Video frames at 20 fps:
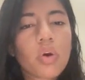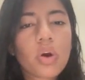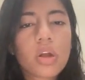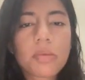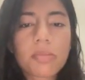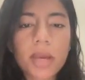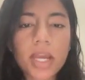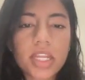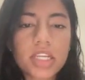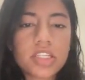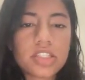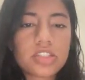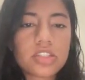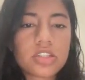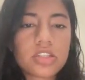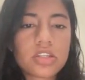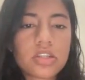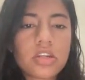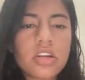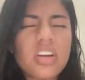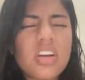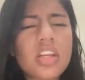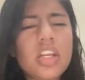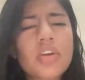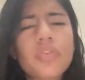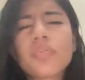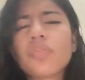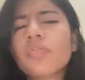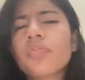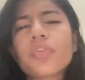or manage it.
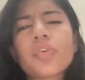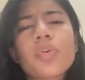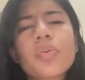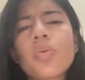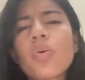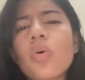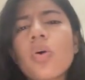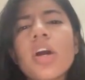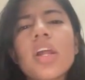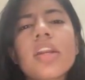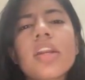Now, if you go and